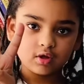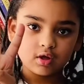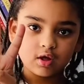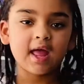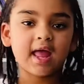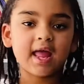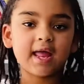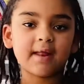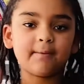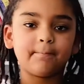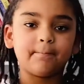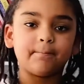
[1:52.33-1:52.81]

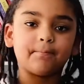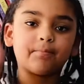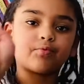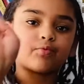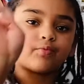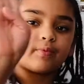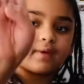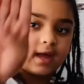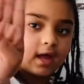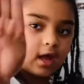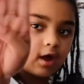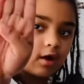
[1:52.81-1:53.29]
And
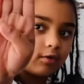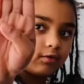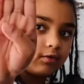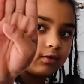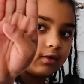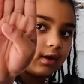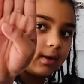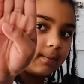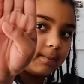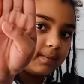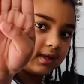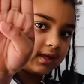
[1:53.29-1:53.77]
brown,
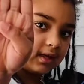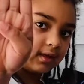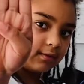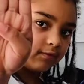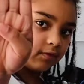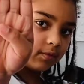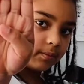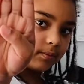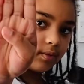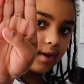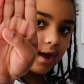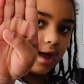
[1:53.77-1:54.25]
a B
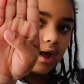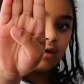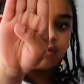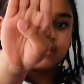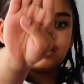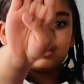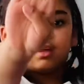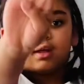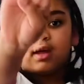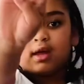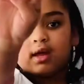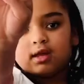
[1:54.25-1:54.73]
for
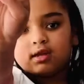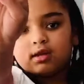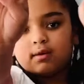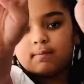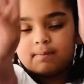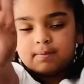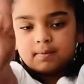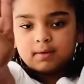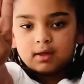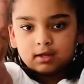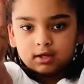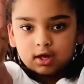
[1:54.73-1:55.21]
brown,
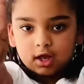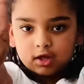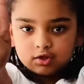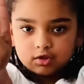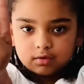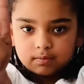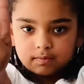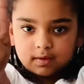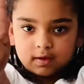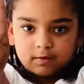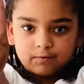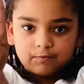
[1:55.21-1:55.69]
and
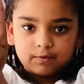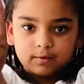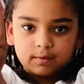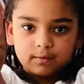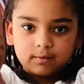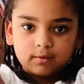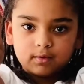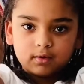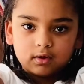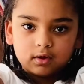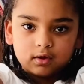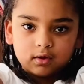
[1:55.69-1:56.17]
another B
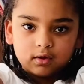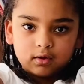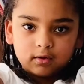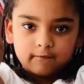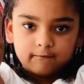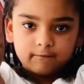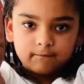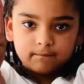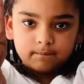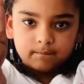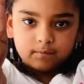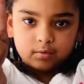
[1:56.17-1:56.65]
for
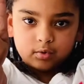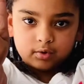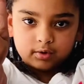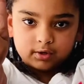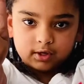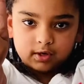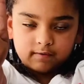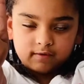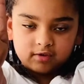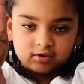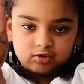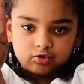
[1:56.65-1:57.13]
Board
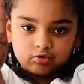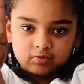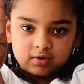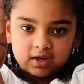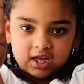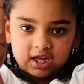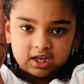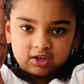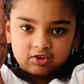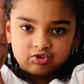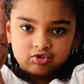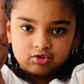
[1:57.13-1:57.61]
of
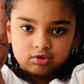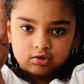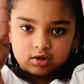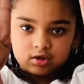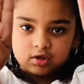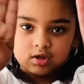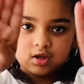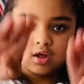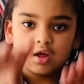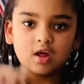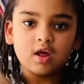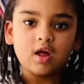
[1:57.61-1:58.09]
Education
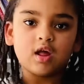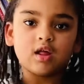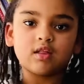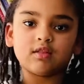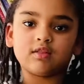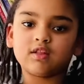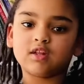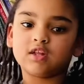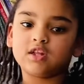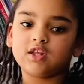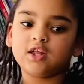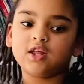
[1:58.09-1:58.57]

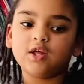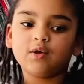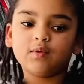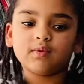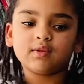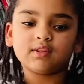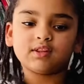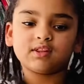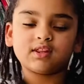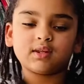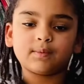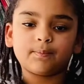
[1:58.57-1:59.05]
the
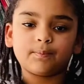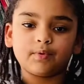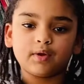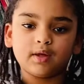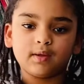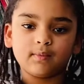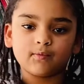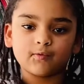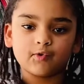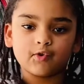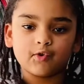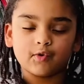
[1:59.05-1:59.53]
U.S.
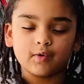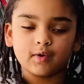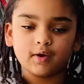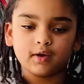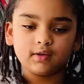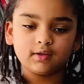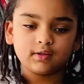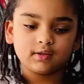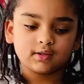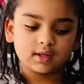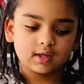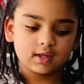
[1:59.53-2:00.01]
Supreme
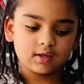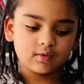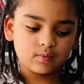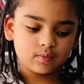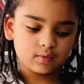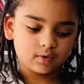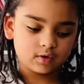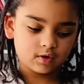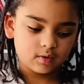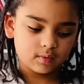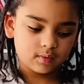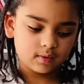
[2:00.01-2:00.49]
Court, like
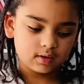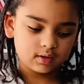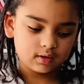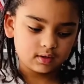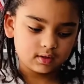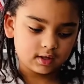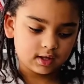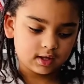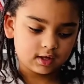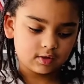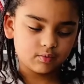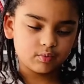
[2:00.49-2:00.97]
we're going,
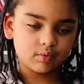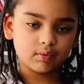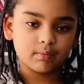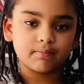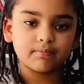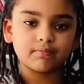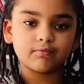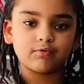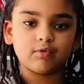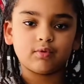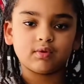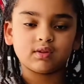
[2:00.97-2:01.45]
like we're
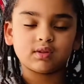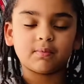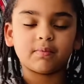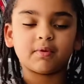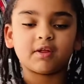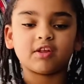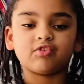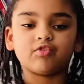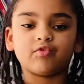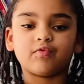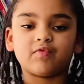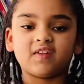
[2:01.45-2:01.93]
doing the
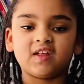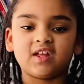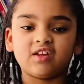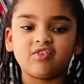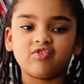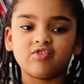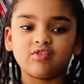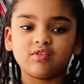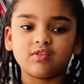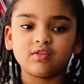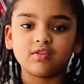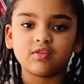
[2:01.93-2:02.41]
Pledge of
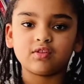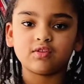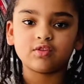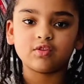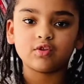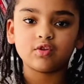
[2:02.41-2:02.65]
Allegiance,